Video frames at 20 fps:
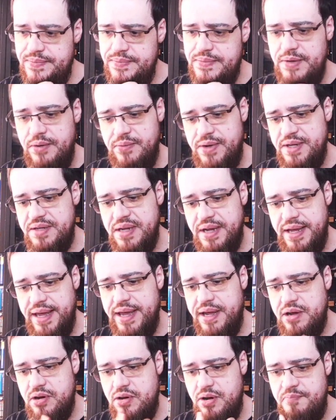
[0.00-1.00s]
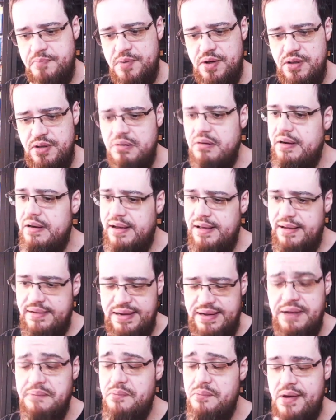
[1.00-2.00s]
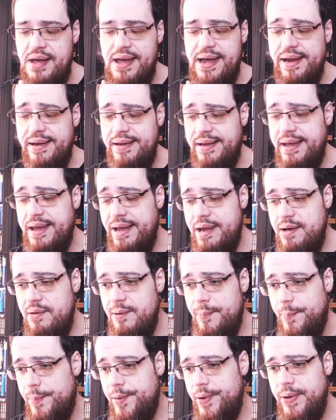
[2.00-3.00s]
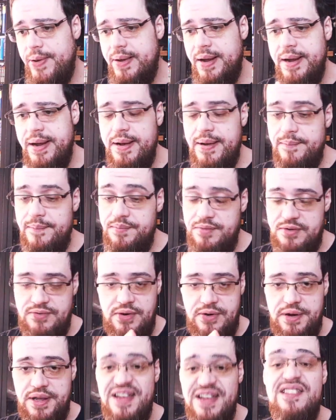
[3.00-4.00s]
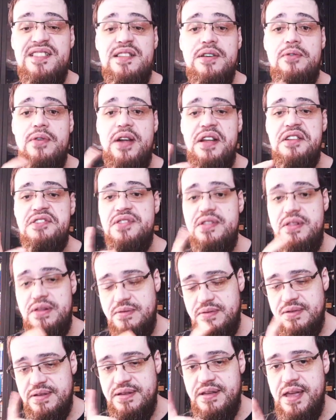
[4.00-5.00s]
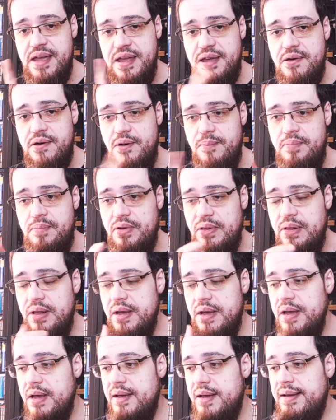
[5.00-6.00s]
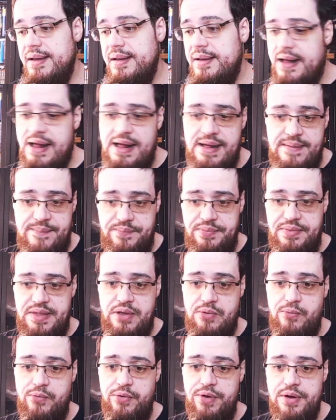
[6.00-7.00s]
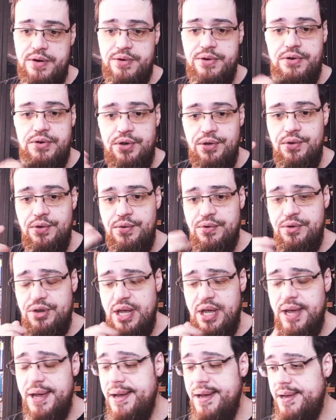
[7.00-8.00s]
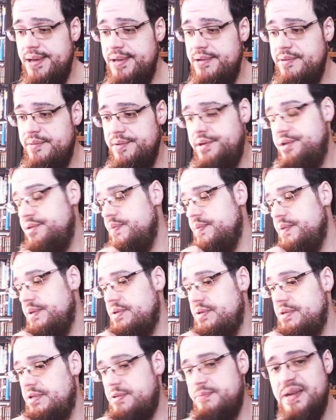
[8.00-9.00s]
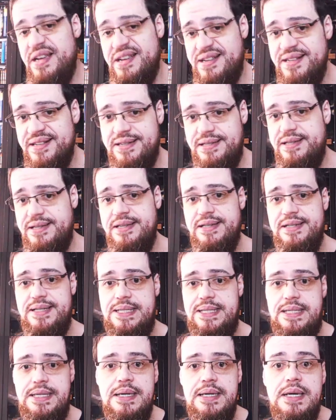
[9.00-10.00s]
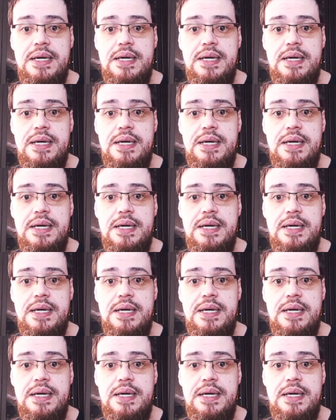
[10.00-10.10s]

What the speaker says: It was the gay couple, or the implied gay couple, sorry, interracial gay couple, the queer dude, which we suspect it is,